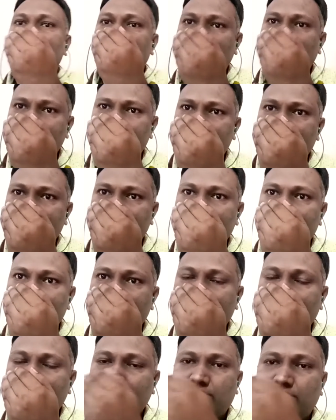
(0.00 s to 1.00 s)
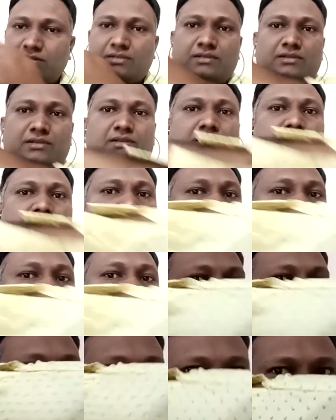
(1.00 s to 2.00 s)
this,
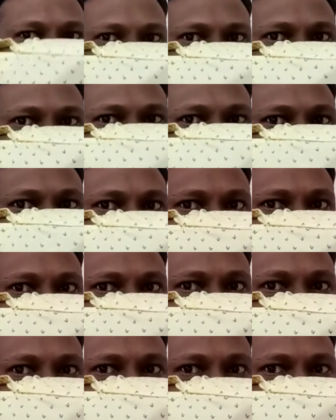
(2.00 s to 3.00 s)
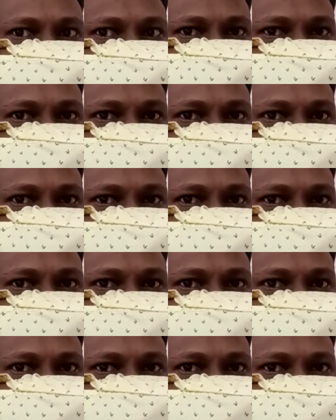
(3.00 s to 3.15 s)
do like this, sneeze into